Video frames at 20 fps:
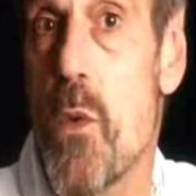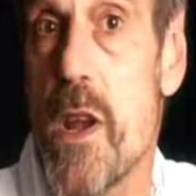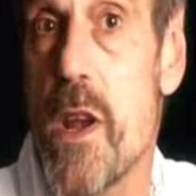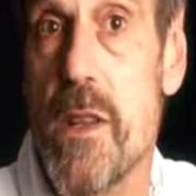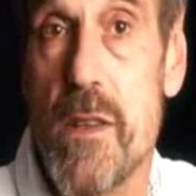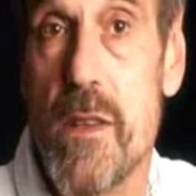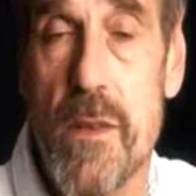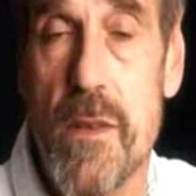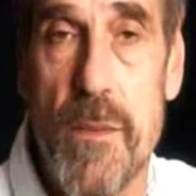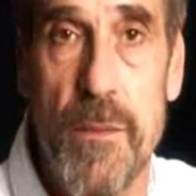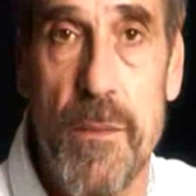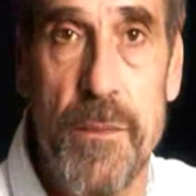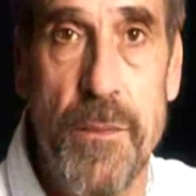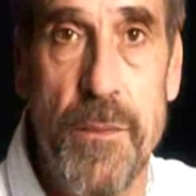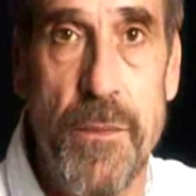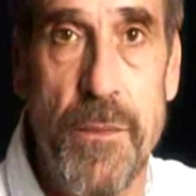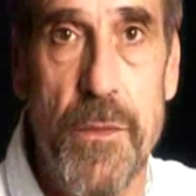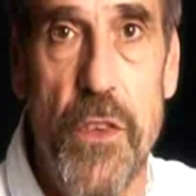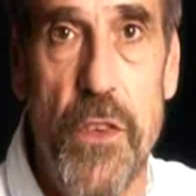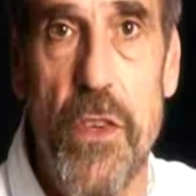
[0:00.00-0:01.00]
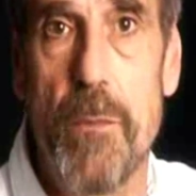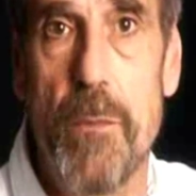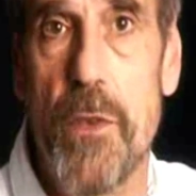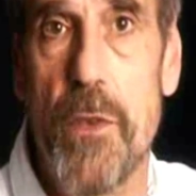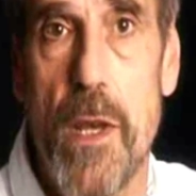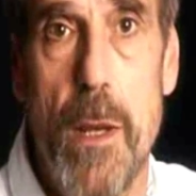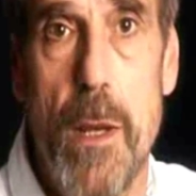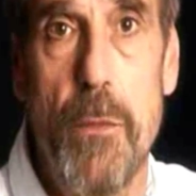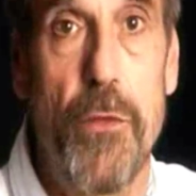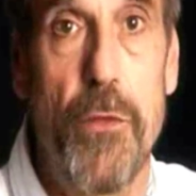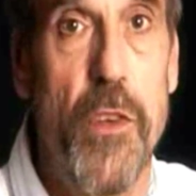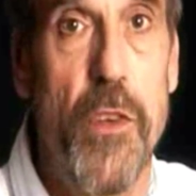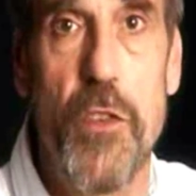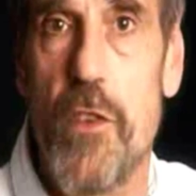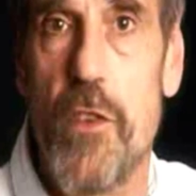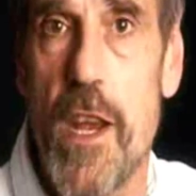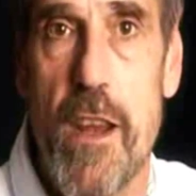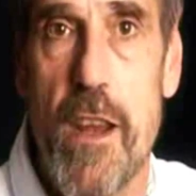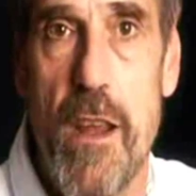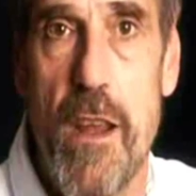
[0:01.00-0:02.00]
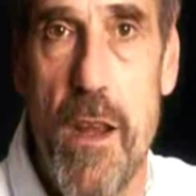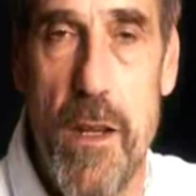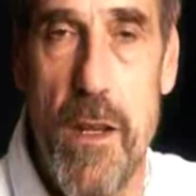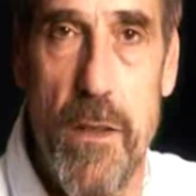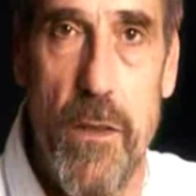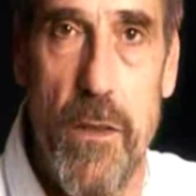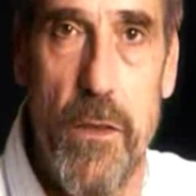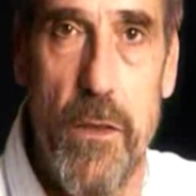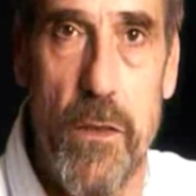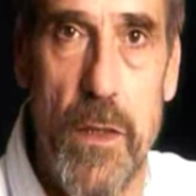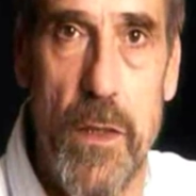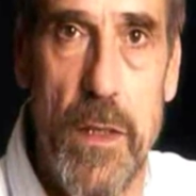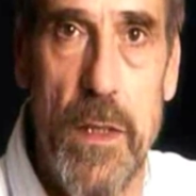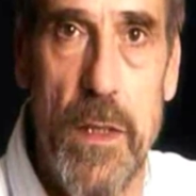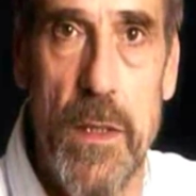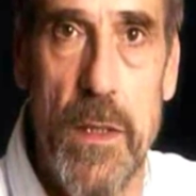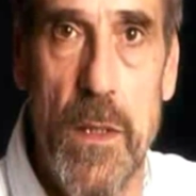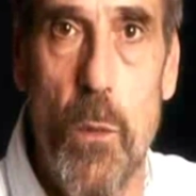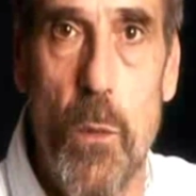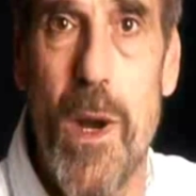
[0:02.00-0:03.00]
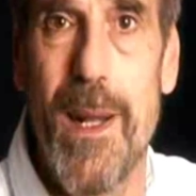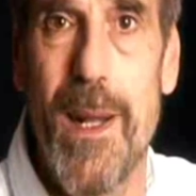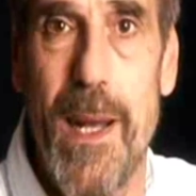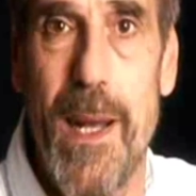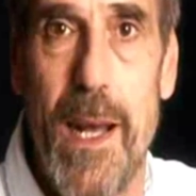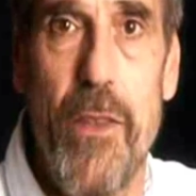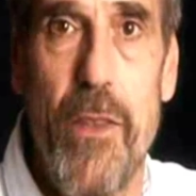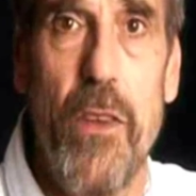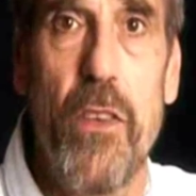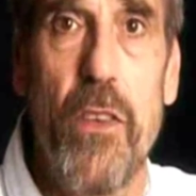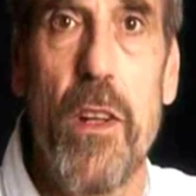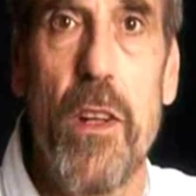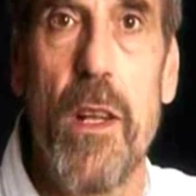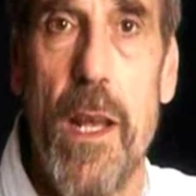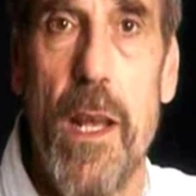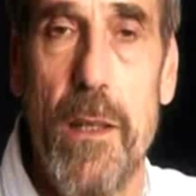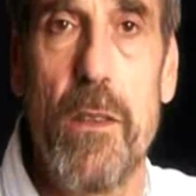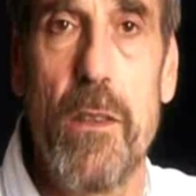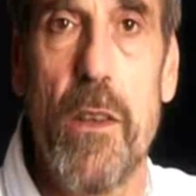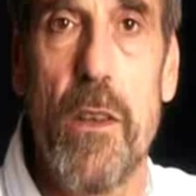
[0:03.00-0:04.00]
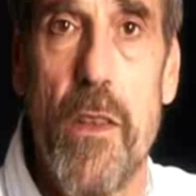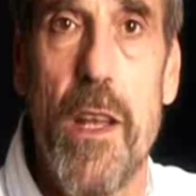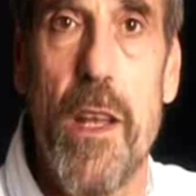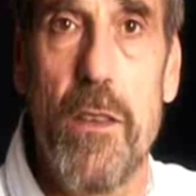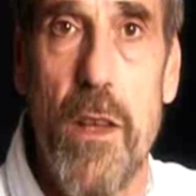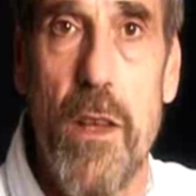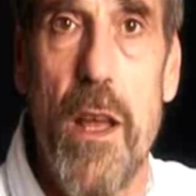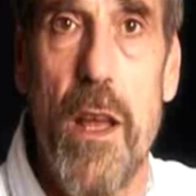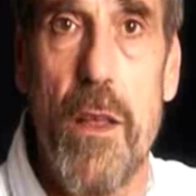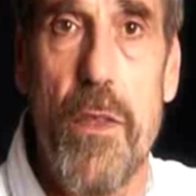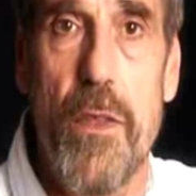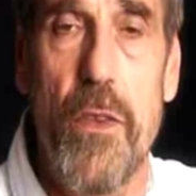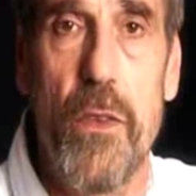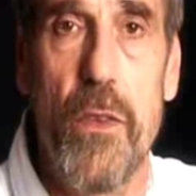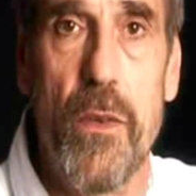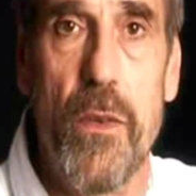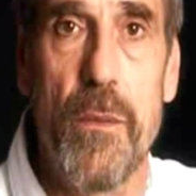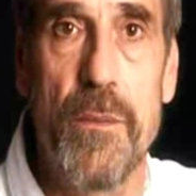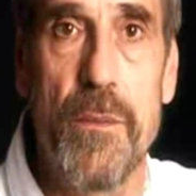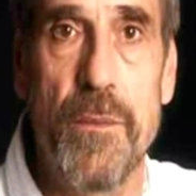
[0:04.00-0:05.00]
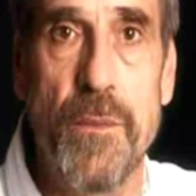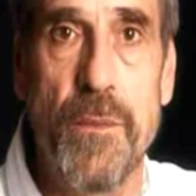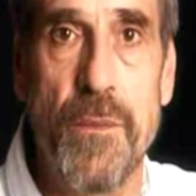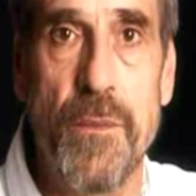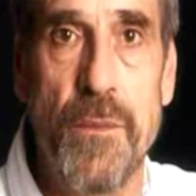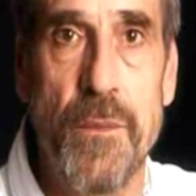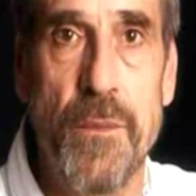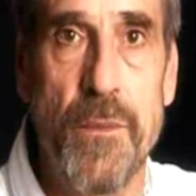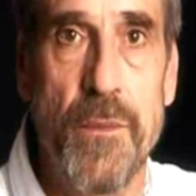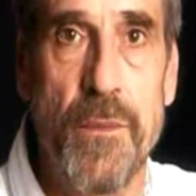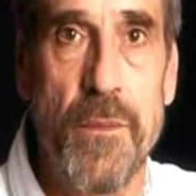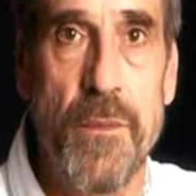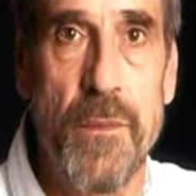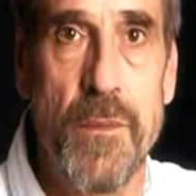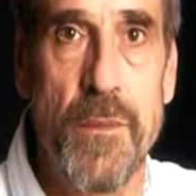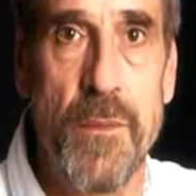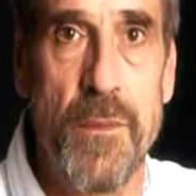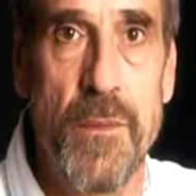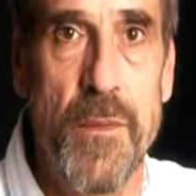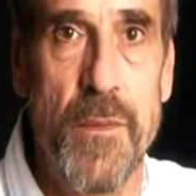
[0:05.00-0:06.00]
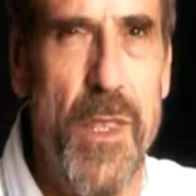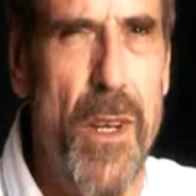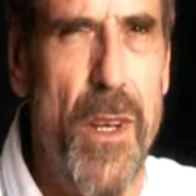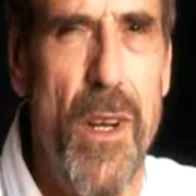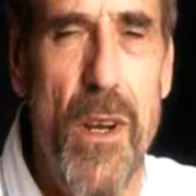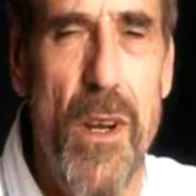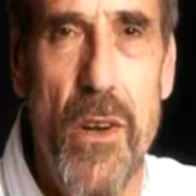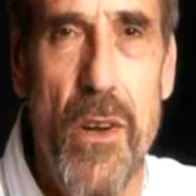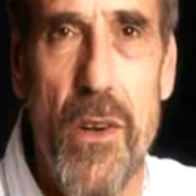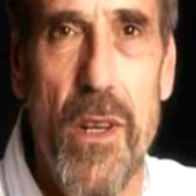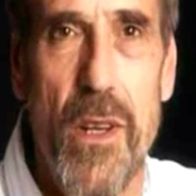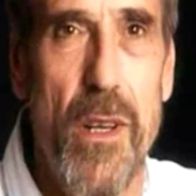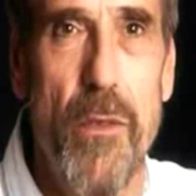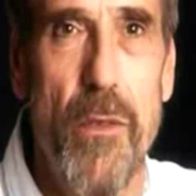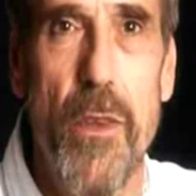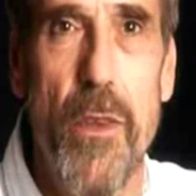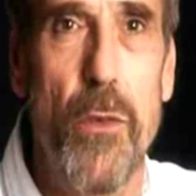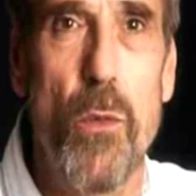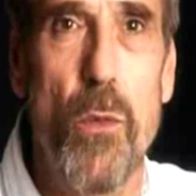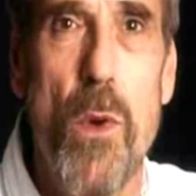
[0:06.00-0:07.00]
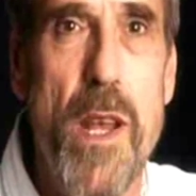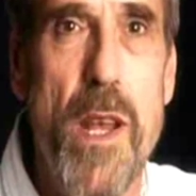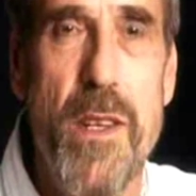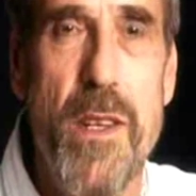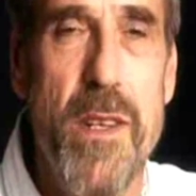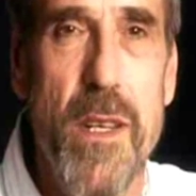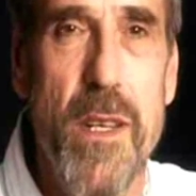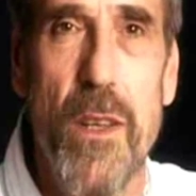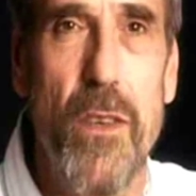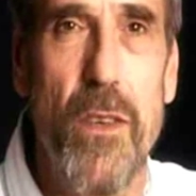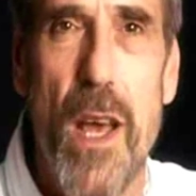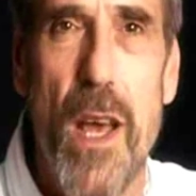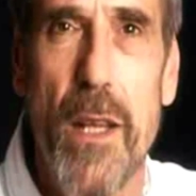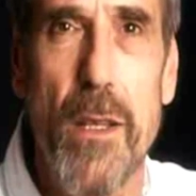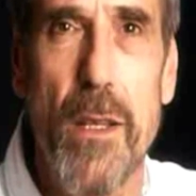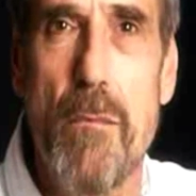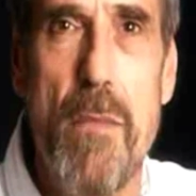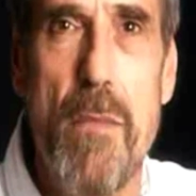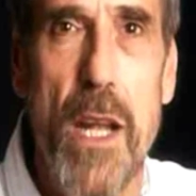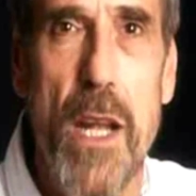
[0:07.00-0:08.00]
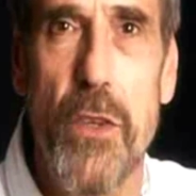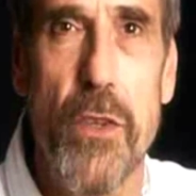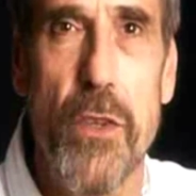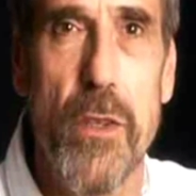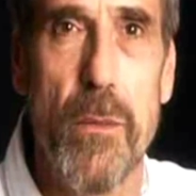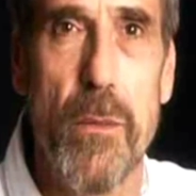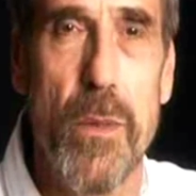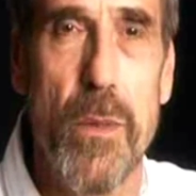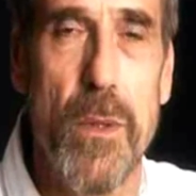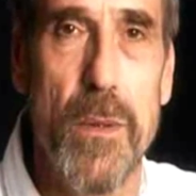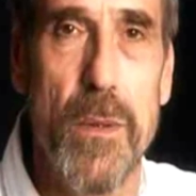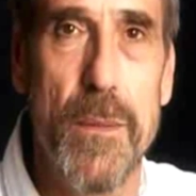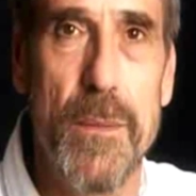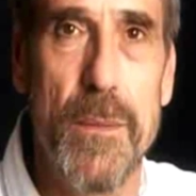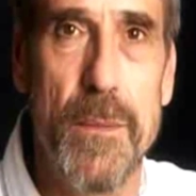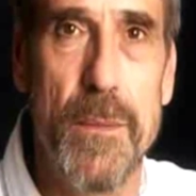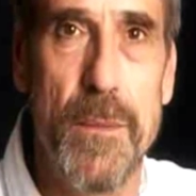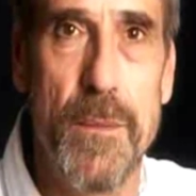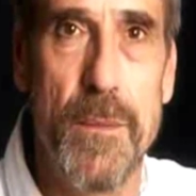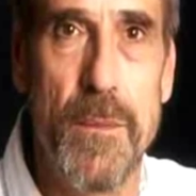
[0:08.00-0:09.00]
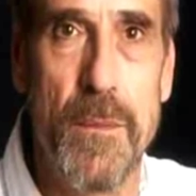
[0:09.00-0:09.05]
They wait, sometimes for decades, while others are led to their deaths. The horror of this waiting is unimaginable.